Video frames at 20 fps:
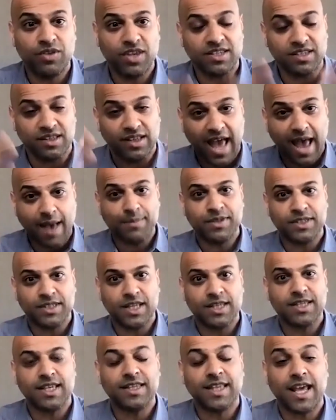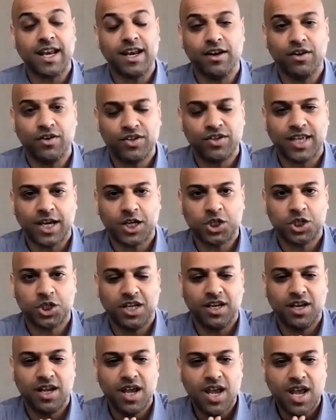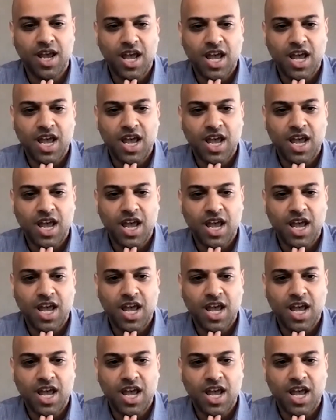His lab sits at that intersection.